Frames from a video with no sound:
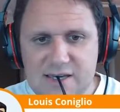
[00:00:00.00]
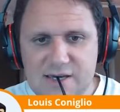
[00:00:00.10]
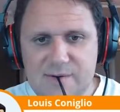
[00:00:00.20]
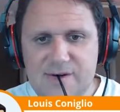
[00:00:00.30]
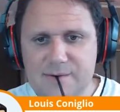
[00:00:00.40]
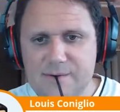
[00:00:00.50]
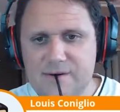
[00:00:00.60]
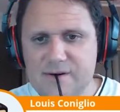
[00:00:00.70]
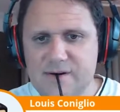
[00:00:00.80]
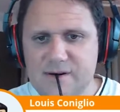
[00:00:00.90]
Can't wait to go
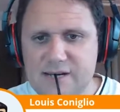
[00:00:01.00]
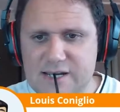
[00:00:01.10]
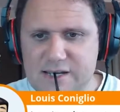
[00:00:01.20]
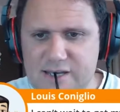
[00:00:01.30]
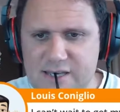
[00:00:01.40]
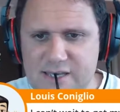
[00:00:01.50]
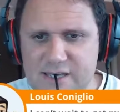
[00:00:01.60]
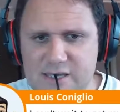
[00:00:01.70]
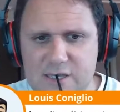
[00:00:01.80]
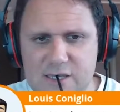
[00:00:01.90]
here.
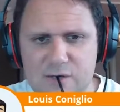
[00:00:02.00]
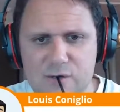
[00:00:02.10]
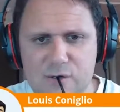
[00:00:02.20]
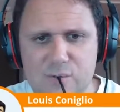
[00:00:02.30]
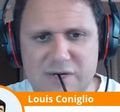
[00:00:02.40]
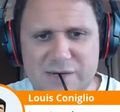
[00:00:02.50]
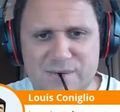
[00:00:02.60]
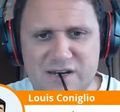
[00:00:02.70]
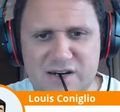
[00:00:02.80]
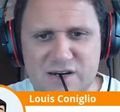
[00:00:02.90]
Cthulhu,
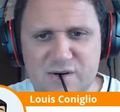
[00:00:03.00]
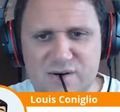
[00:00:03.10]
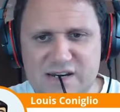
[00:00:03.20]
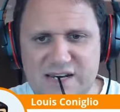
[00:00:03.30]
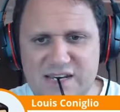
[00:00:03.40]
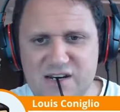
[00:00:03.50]
Batman, and Conan